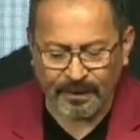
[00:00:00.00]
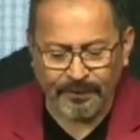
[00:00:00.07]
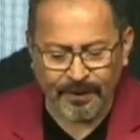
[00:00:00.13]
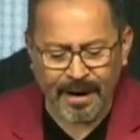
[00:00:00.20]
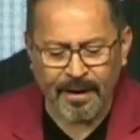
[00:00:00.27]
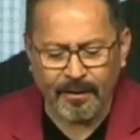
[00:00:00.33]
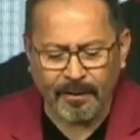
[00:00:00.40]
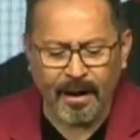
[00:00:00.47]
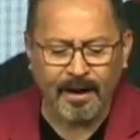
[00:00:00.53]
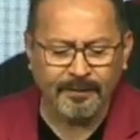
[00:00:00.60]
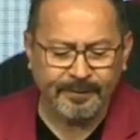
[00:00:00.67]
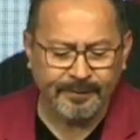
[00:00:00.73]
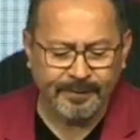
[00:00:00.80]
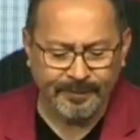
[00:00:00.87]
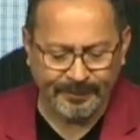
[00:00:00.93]
They are
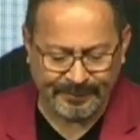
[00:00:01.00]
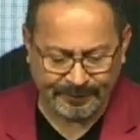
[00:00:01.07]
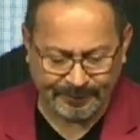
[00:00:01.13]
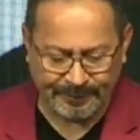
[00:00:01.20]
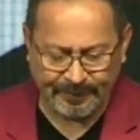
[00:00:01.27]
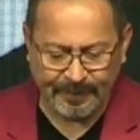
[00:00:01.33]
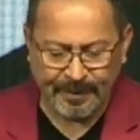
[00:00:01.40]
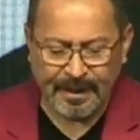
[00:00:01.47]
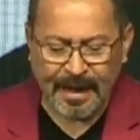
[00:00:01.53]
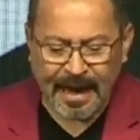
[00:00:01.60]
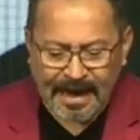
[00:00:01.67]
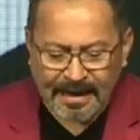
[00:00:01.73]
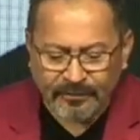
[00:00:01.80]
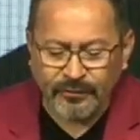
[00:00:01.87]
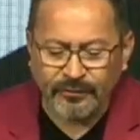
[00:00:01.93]
God's servants,
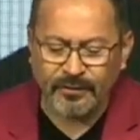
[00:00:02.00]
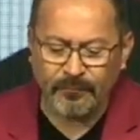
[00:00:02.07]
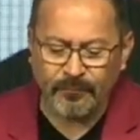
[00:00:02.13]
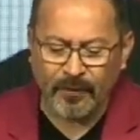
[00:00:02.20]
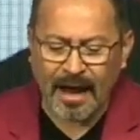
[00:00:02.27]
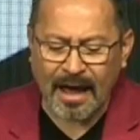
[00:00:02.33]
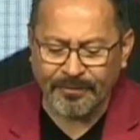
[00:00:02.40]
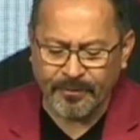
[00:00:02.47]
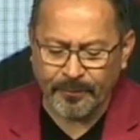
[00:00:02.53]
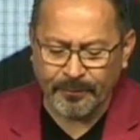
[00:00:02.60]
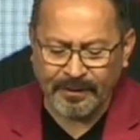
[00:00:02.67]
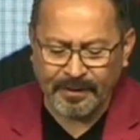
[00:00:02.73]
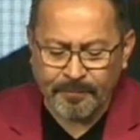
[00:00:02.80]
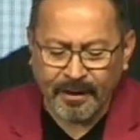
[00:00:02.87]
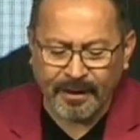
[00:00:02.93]
agents of wrath to
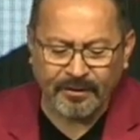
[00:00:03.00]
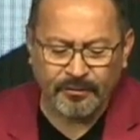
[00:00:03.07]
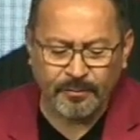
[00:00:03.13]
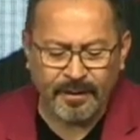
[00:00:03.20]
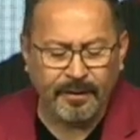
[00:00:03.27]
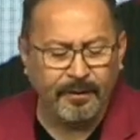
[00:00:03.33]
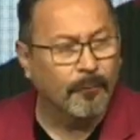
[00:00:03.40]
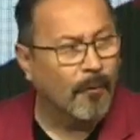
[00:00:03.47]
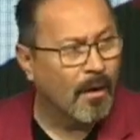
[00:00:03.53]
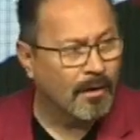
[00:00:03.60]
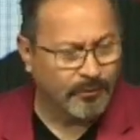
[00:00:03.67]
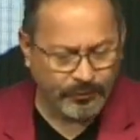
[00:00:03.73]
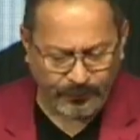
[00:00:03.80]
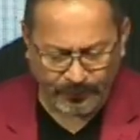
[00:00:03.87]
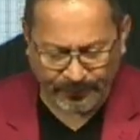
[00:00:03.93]
bring punishment on
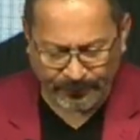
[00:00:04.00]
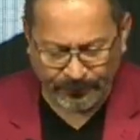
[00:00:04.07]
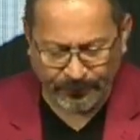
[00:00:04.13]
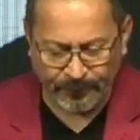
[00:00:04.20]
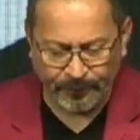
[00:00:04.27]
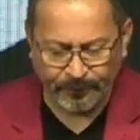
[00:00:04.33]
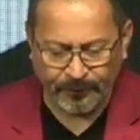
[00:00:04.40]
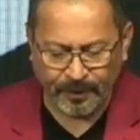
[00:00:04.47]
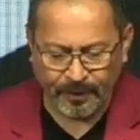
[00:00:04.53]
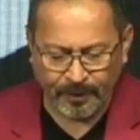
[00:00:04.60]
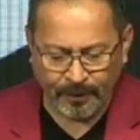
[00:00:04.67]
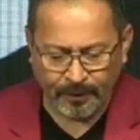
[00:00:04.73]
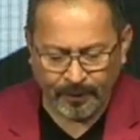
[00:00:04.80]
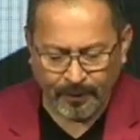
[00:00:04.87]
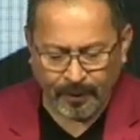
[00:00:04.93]
wrongdoers,
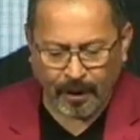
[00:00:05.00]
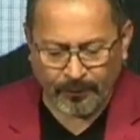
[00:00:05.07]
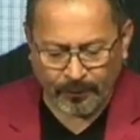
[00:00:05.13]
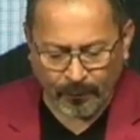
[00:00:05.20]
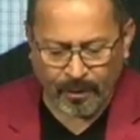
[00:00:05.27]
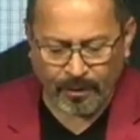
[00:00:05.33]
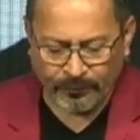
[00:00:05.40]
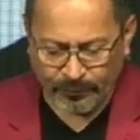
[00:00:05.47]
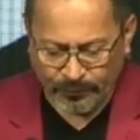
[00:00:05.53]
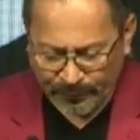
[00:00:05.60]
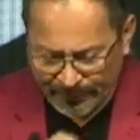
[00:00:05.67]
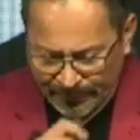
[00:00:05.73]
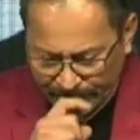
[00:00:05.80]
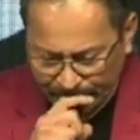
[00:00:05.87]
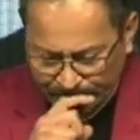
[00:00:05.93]
on the
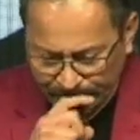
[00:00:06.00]
wrongdoer.